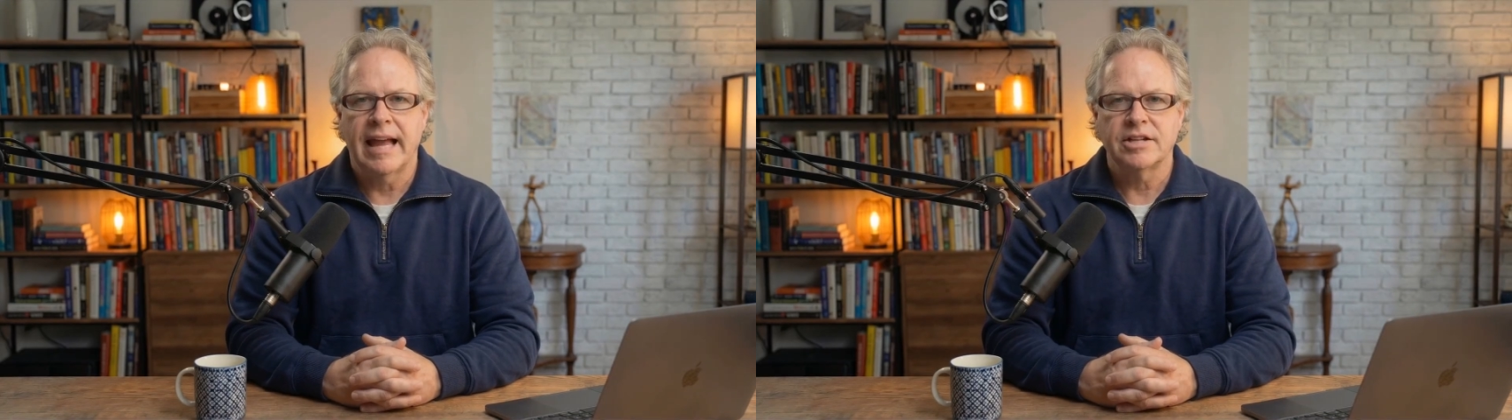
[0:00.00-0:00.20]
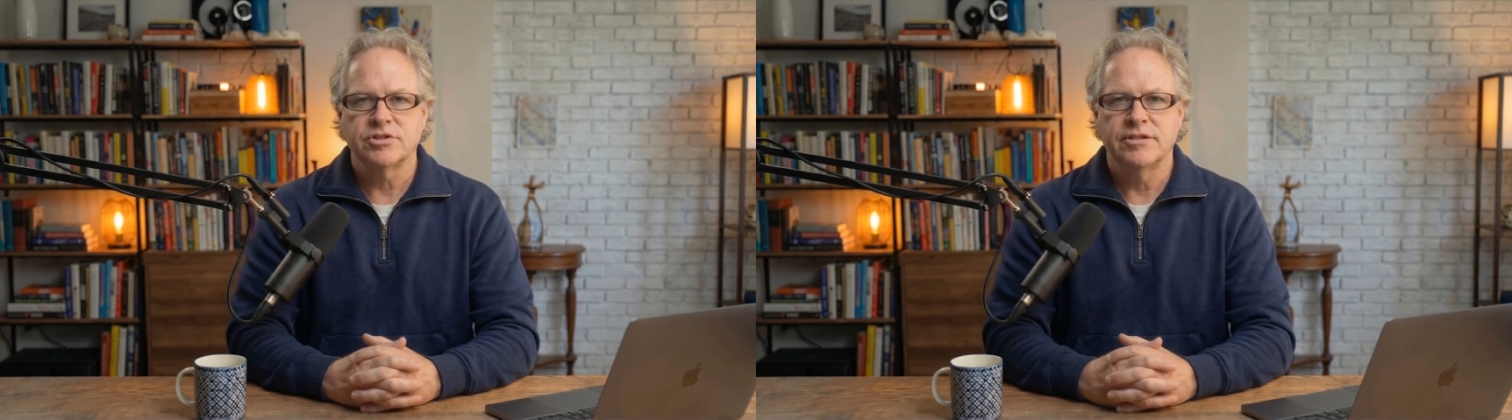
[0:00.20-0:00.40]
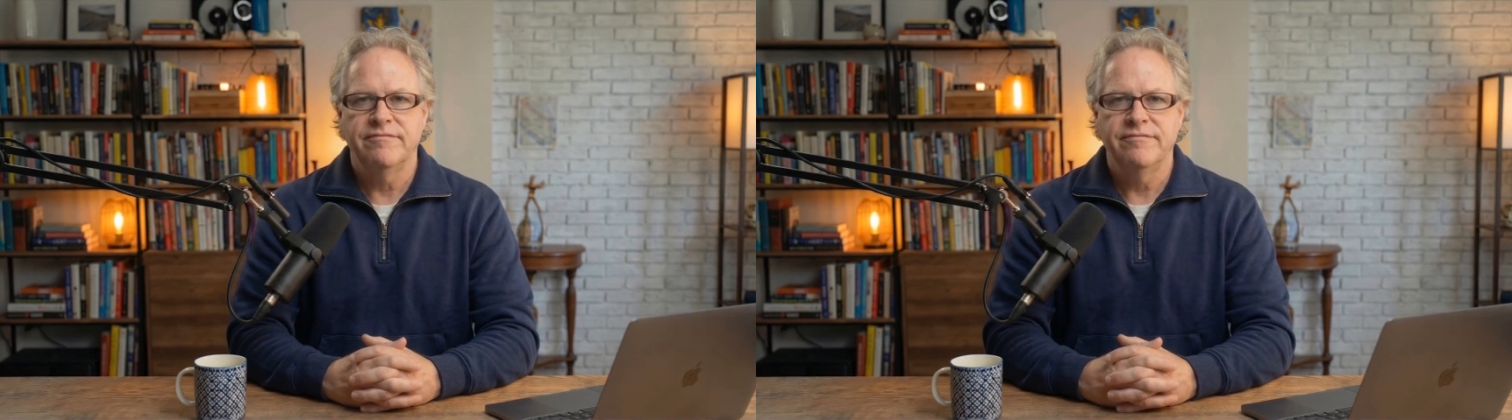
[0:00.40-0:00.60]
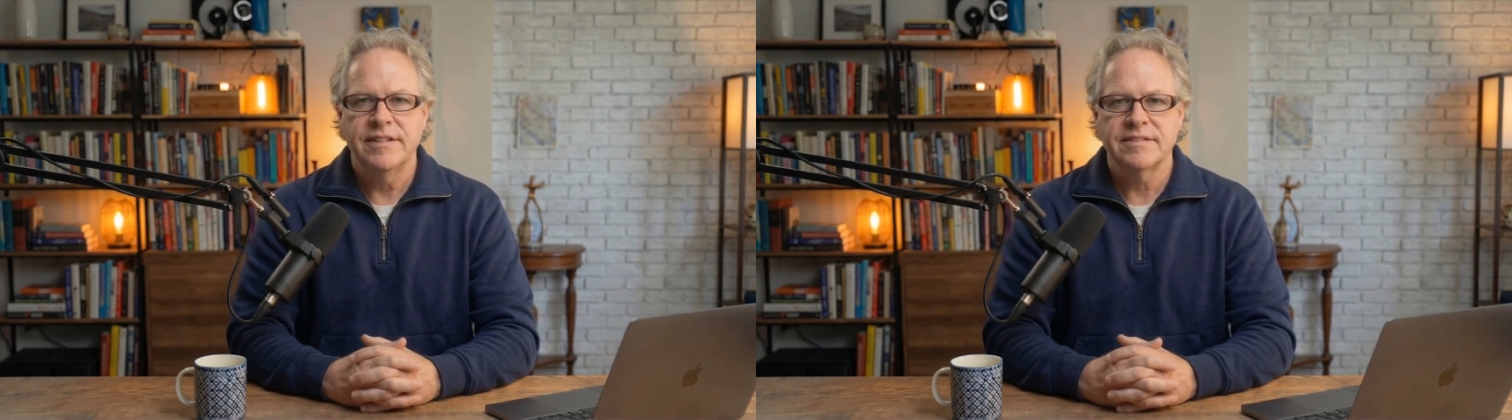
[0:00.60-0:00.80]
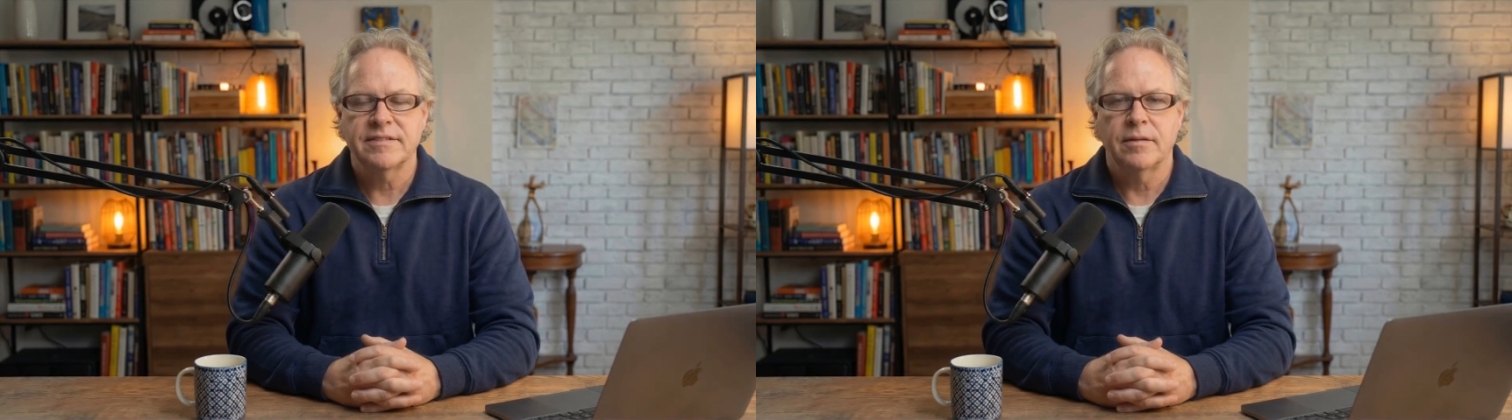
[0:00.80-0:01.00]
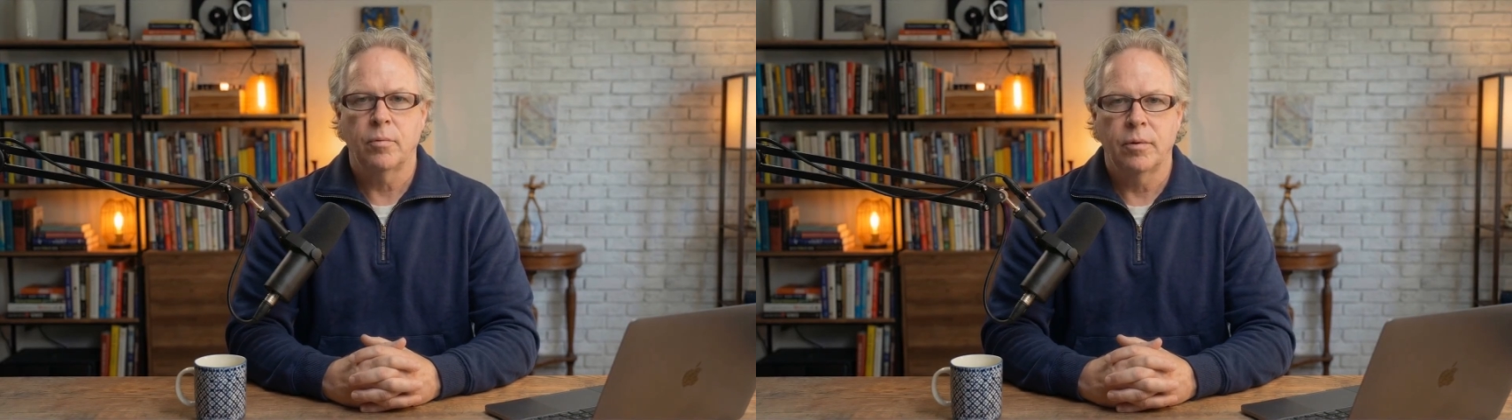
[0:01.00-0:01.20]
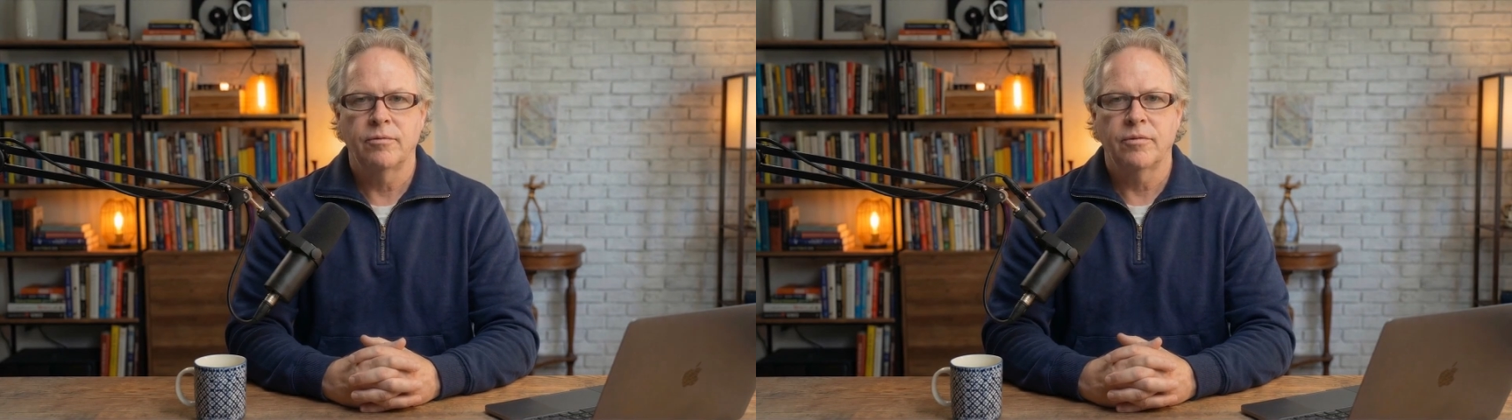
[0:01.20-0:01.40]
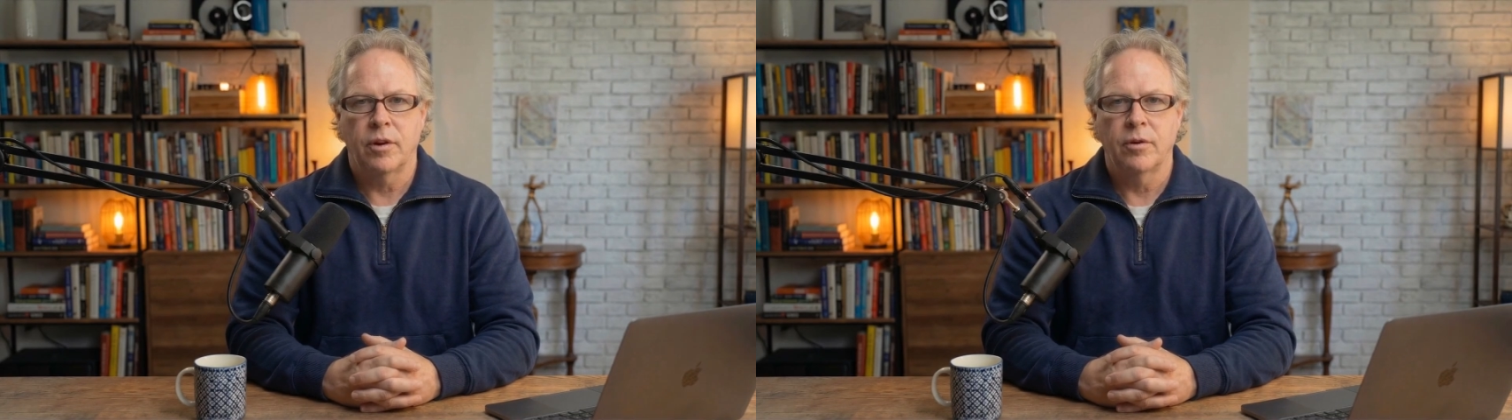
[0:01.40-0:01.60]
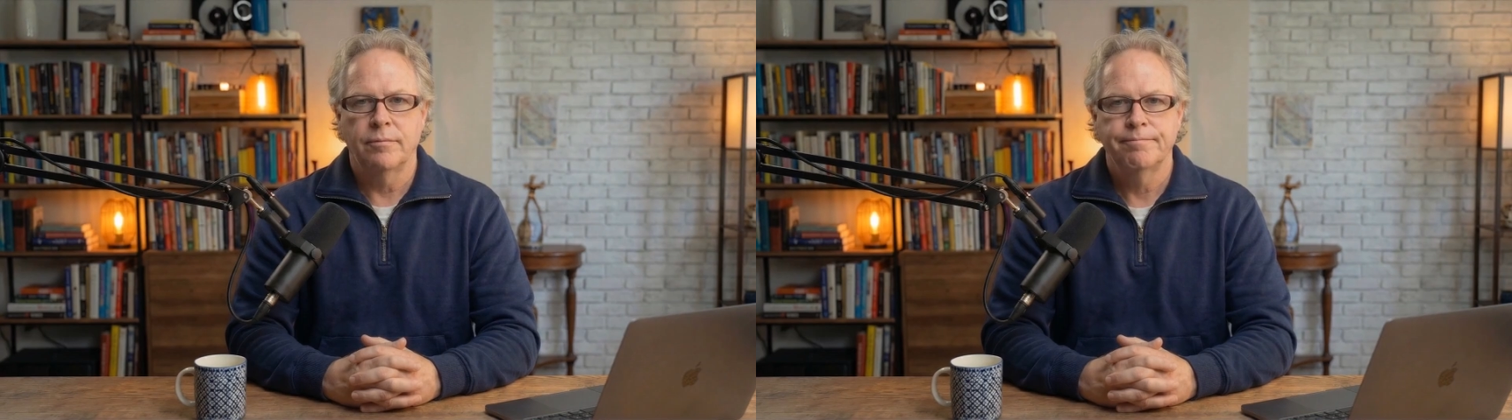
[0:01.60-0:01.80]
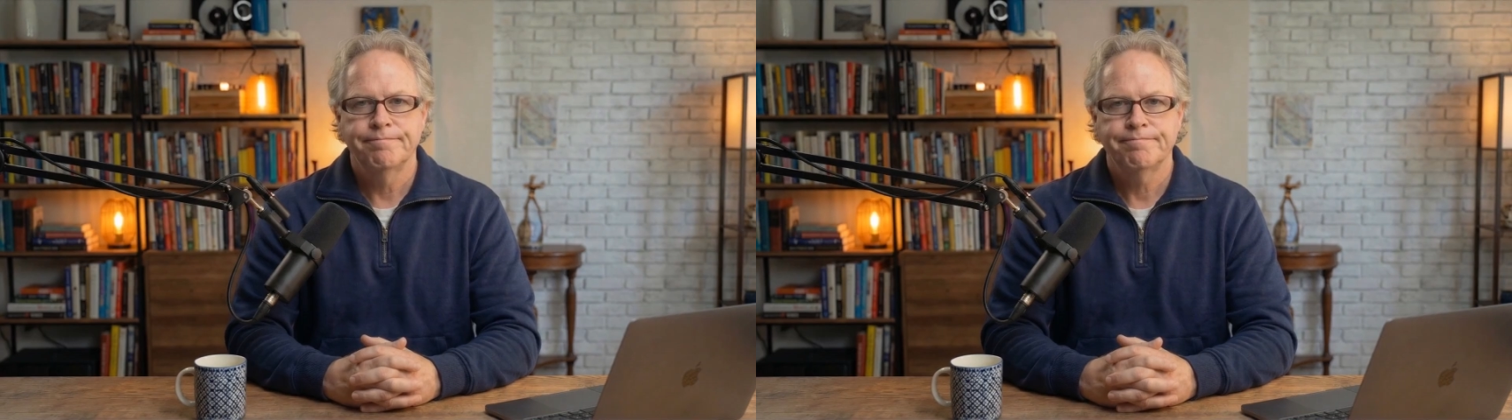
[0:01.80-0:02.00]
actually fits their workflow.